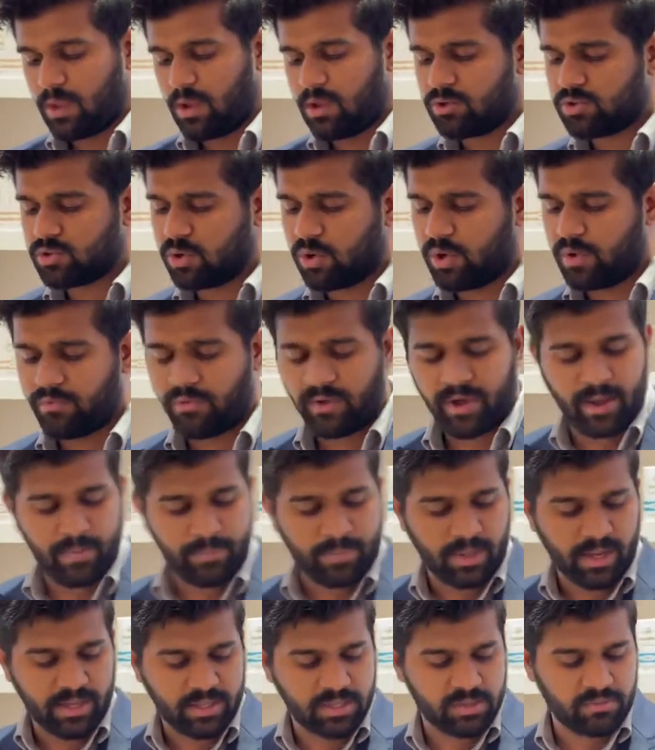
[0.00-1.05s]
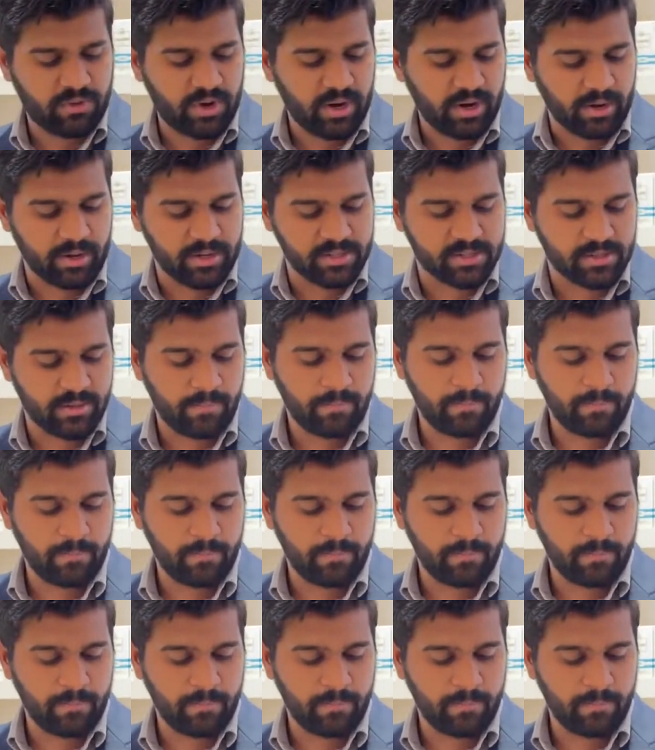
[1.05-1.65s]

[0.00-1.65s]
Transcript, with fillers: So if I apply this fragrance,